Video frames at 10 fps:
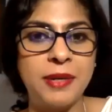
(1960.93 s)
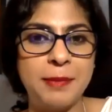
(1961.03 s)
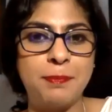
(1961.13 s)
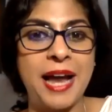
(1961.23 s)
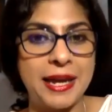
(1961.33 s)

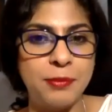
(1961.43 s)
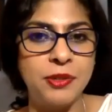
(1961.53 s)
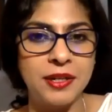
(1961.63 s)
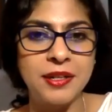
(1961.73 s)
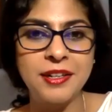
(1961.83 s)
pliable,
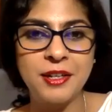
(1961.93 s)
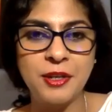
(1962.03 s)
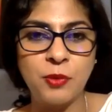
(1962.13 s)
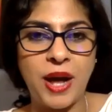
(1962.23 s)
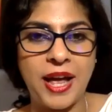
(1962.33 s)

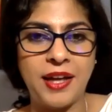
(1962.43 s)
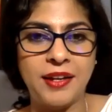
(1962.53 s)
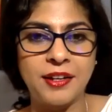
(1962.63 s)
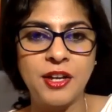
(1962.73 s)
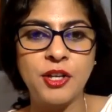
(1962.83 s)
where
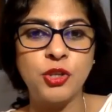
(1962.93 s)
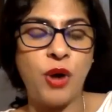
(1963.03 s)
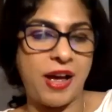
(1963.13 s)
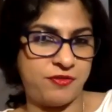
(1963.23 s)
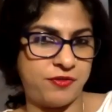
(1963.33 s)
you
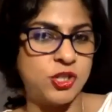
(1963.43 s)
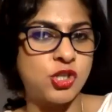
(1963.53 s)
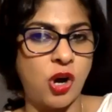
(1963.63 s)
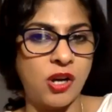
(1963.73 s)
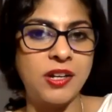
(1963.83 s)
have
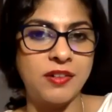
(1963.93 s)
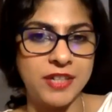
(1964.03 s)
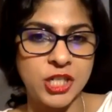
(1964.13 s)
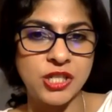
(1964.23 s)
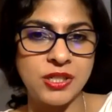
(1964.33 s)
strong
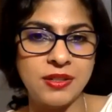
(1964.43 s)
conviction,